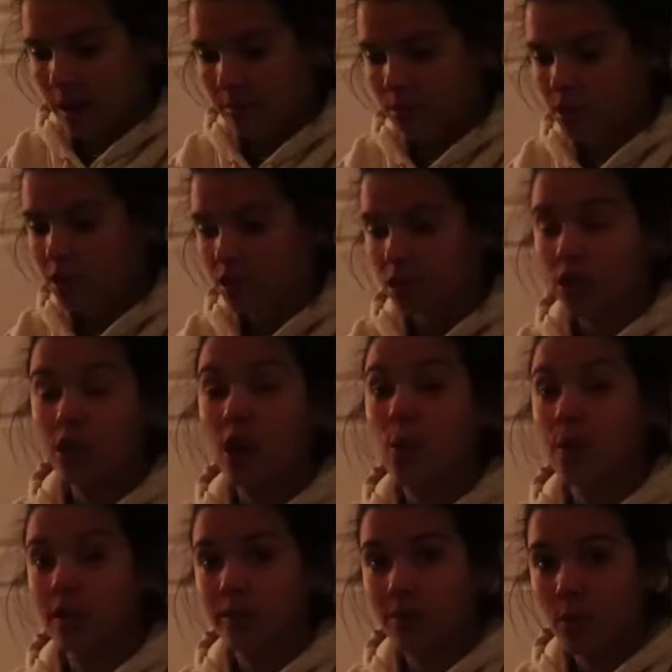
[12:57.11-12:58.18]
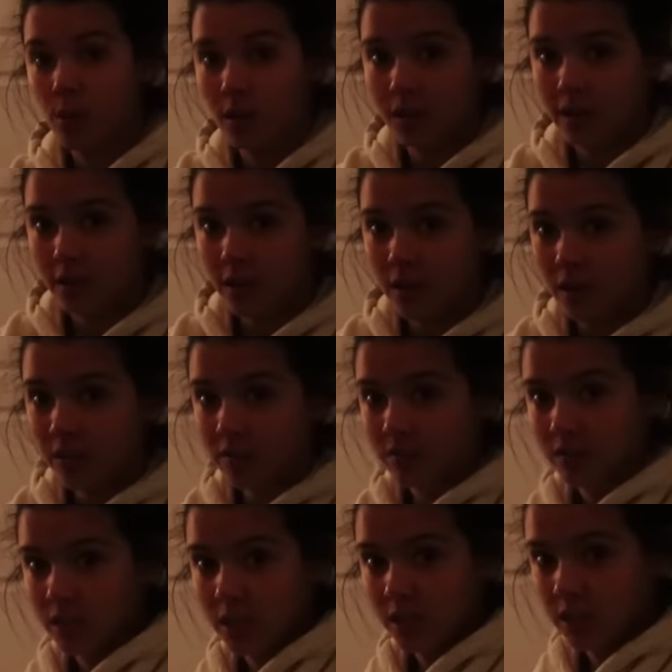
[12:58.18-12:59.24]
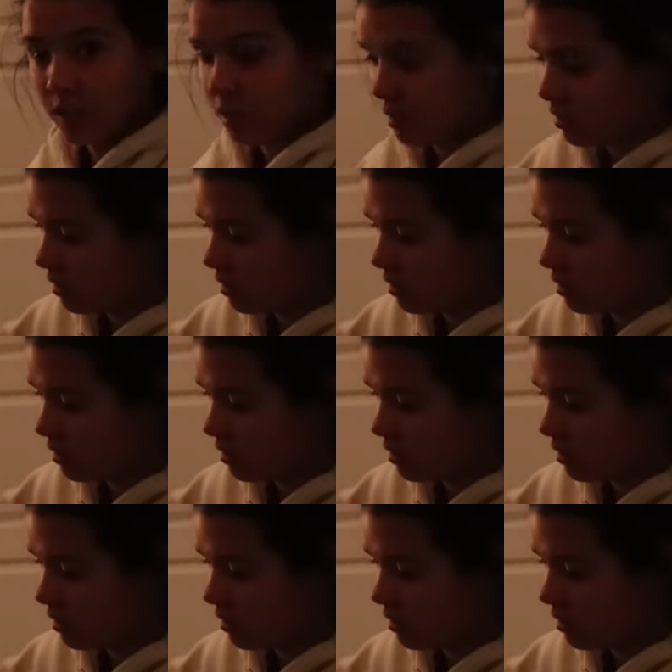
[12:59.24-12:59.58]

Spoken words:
I'm just going for it, y'all. Look.